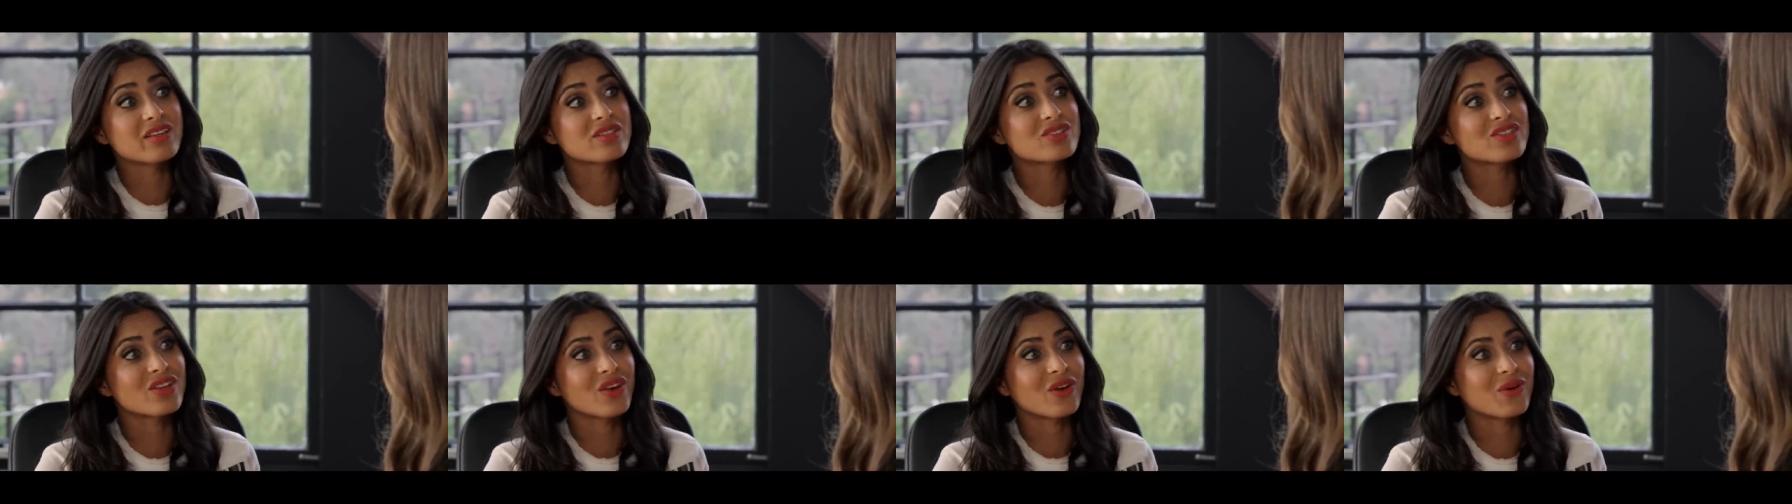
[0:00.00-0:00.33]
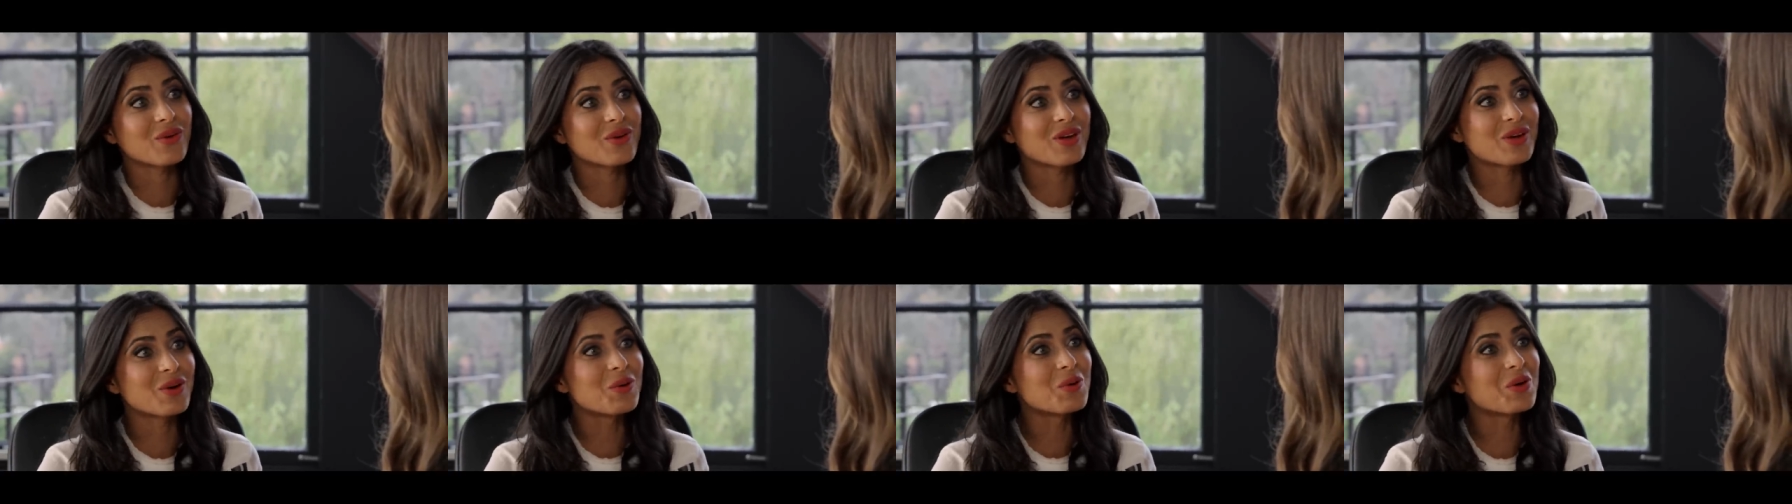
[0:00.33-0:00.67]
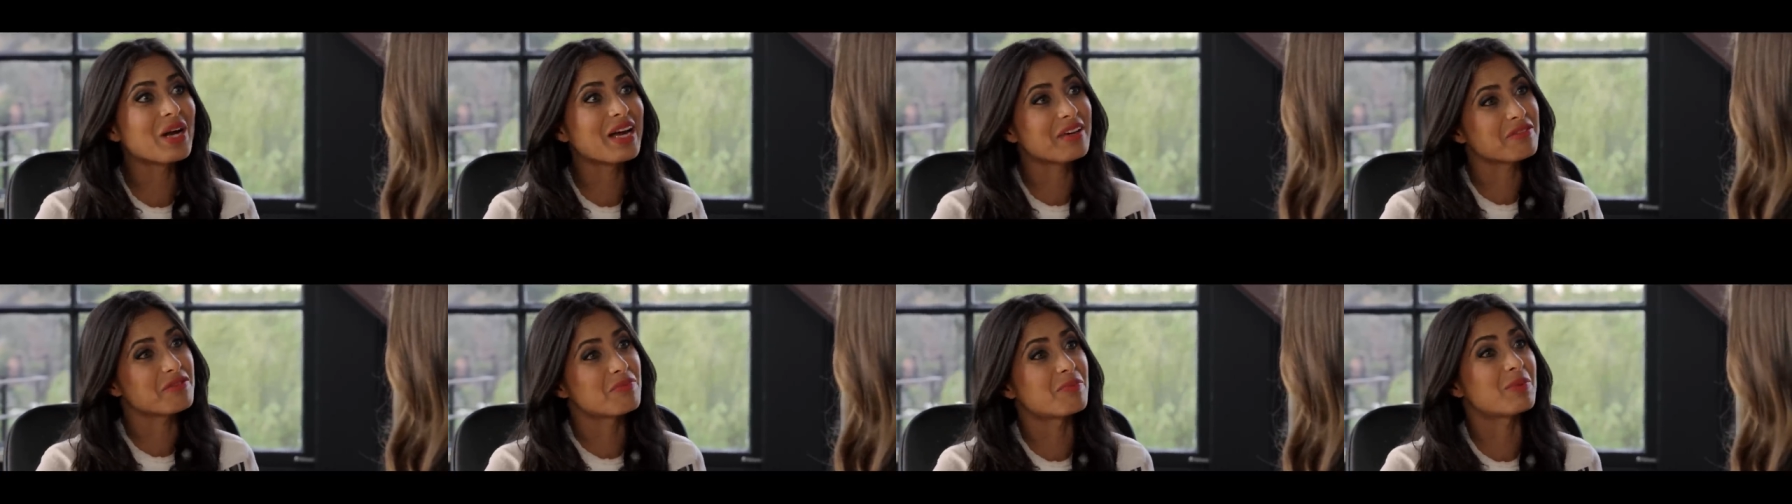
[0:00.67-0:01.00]
So it all
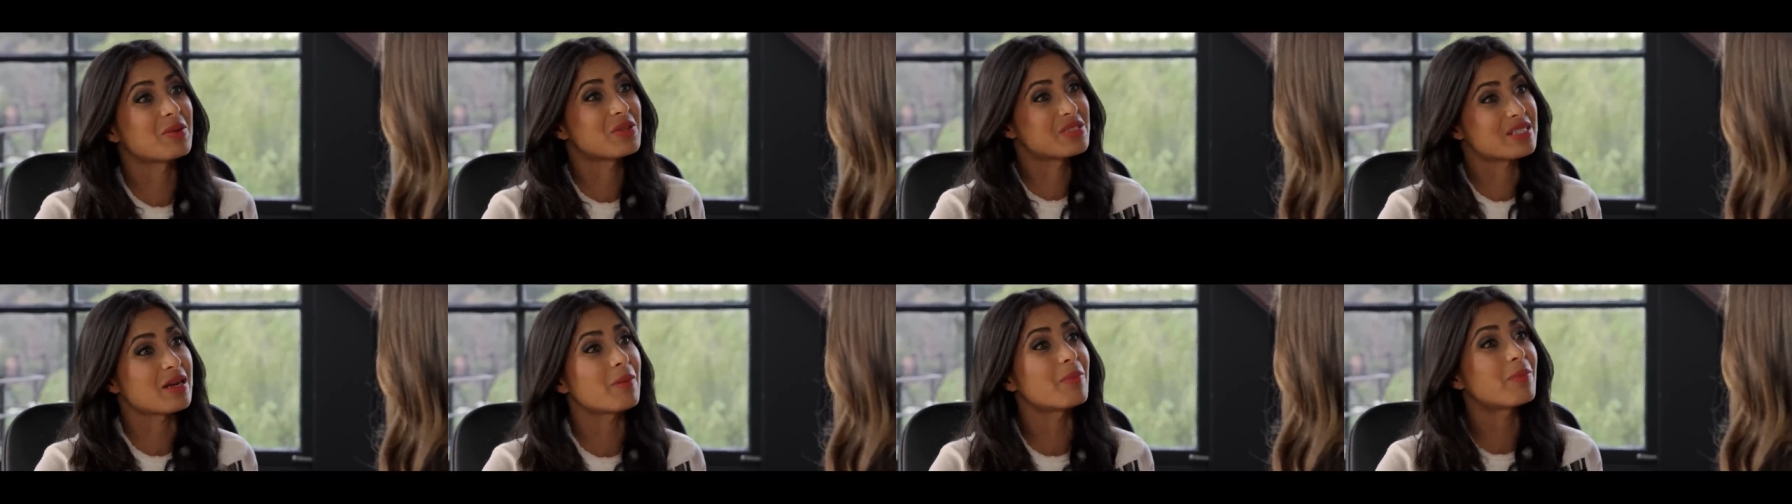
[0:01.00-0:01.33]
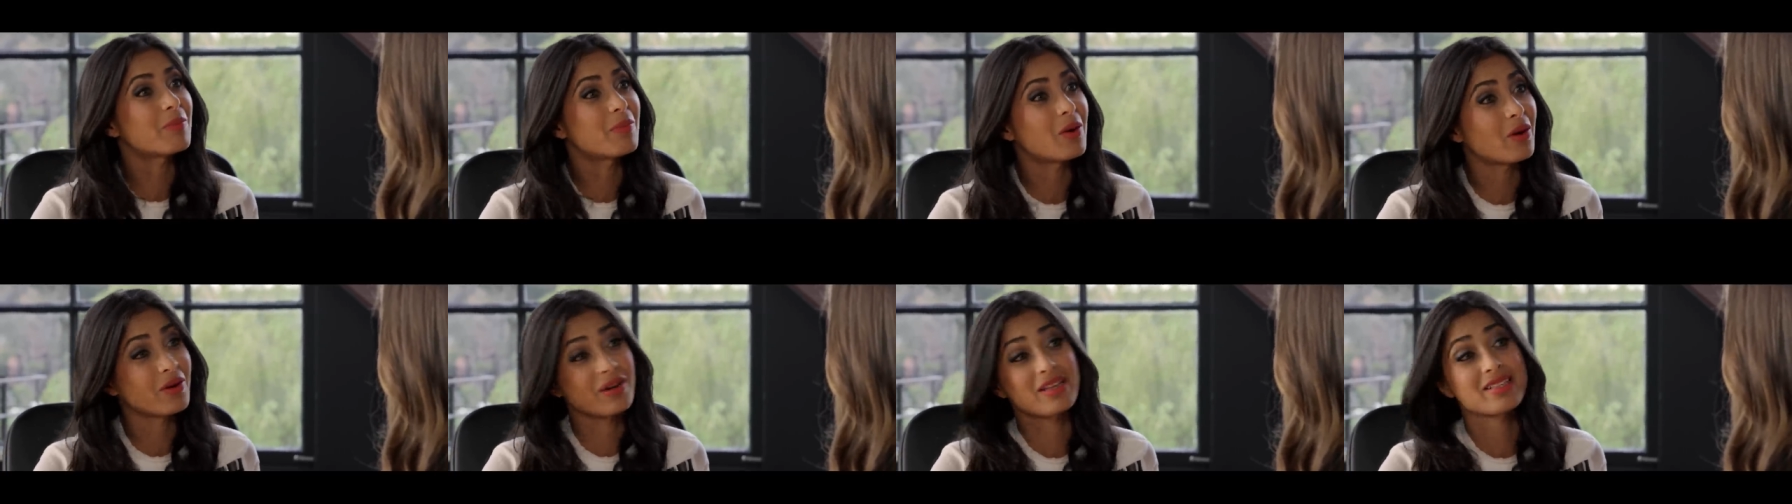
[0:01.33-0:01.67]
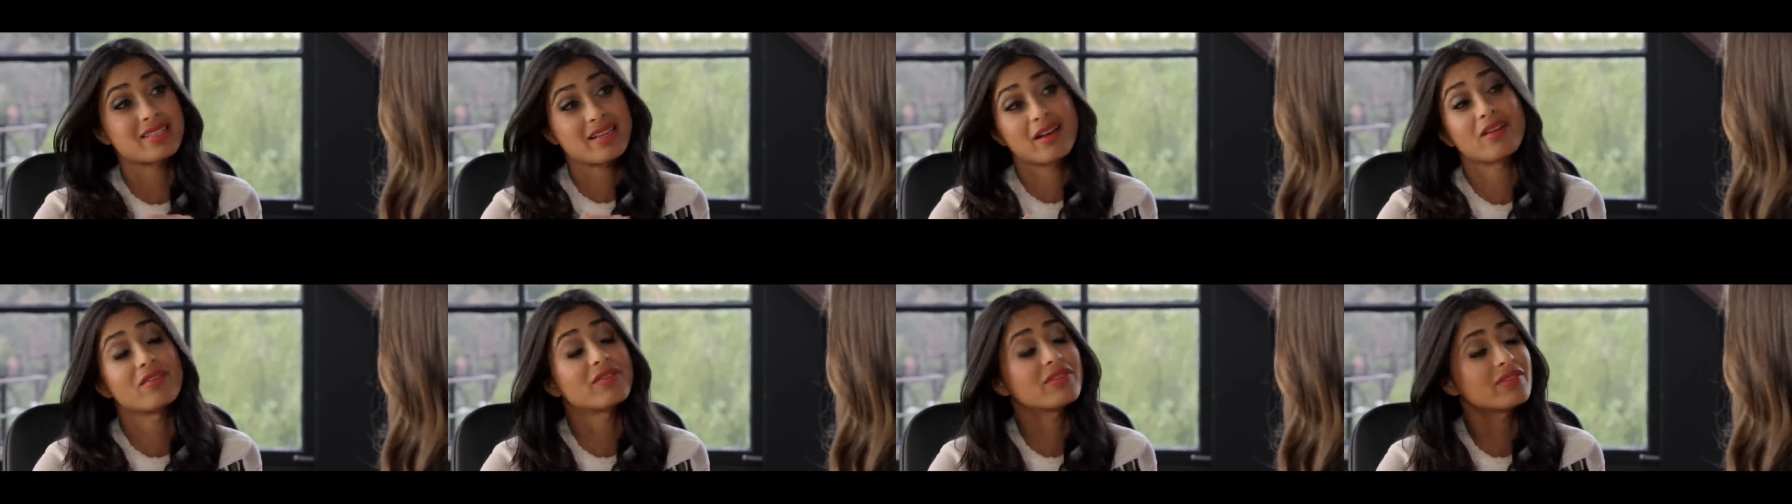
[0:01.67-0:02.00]
kind of builds up upon
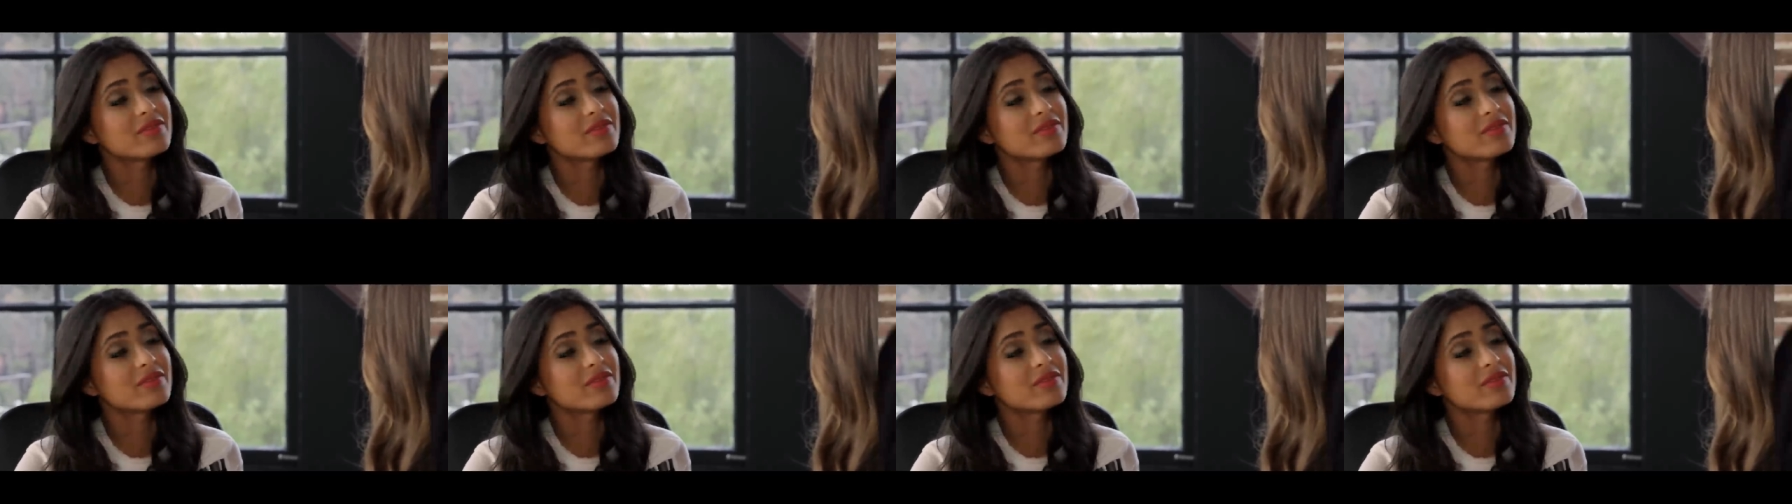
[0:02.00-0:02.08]
itself.